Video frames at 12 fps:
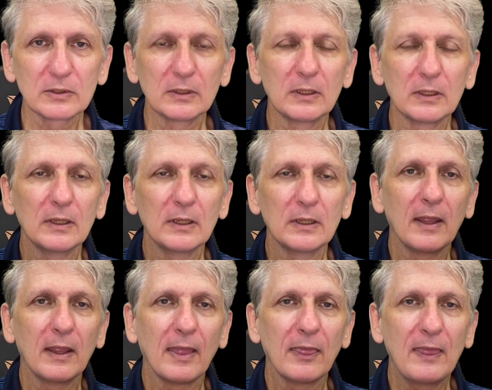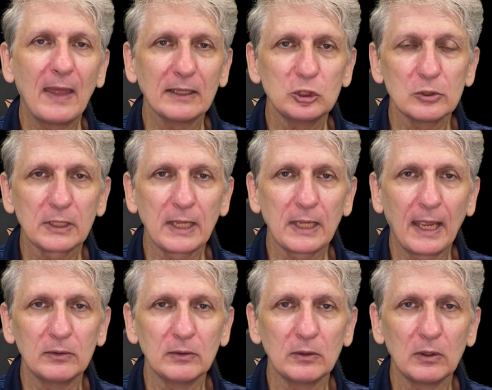that students can
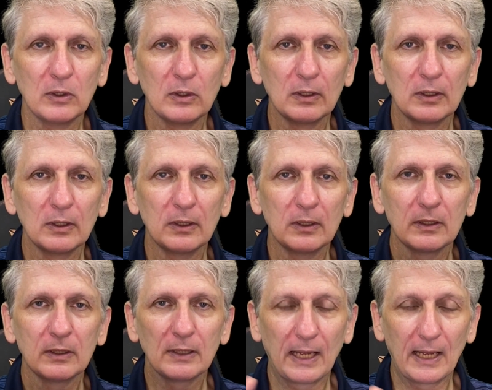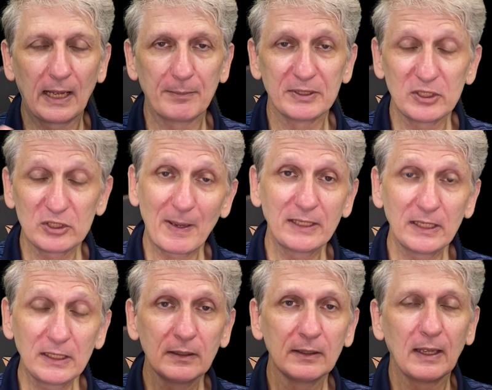uh, participate in and they can
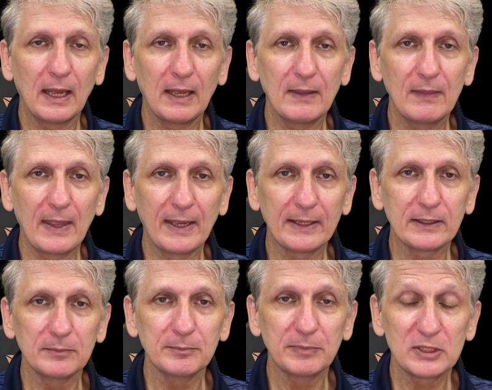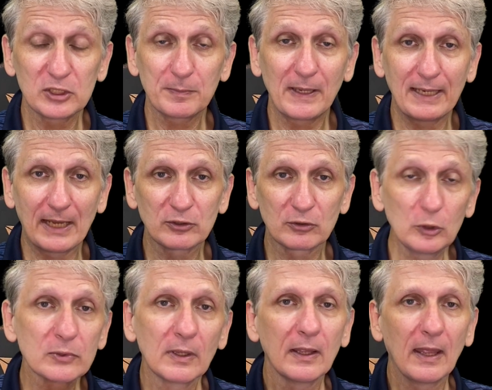participate as groups and
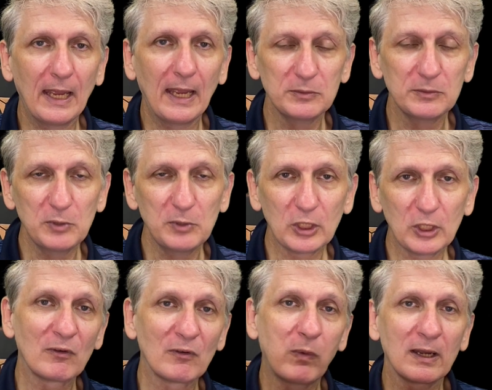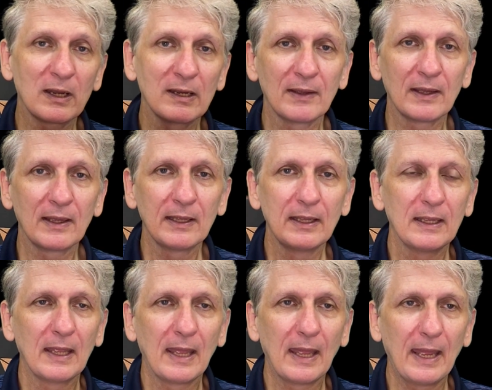communicate with one another and
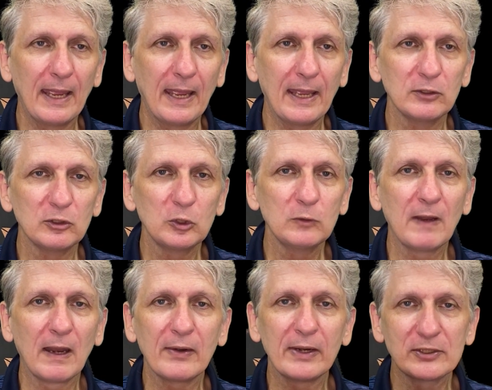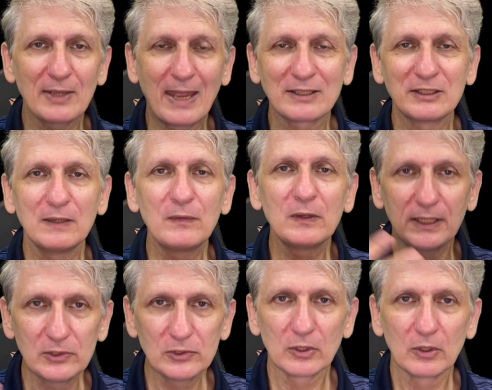do various activities
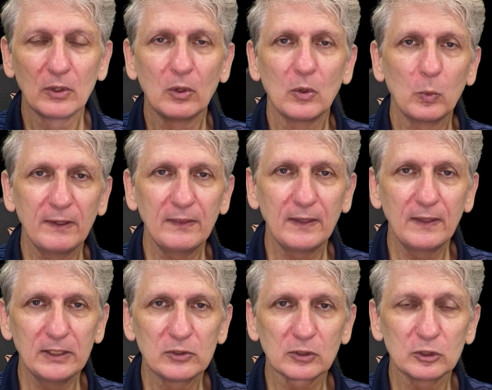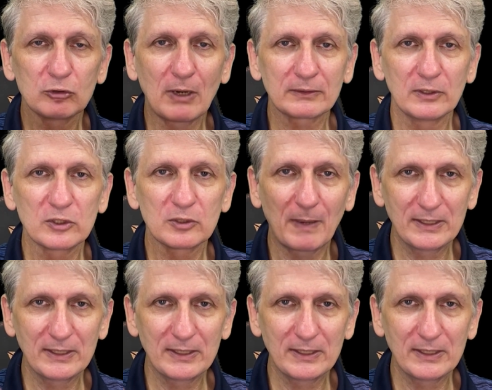within these constructed spaces.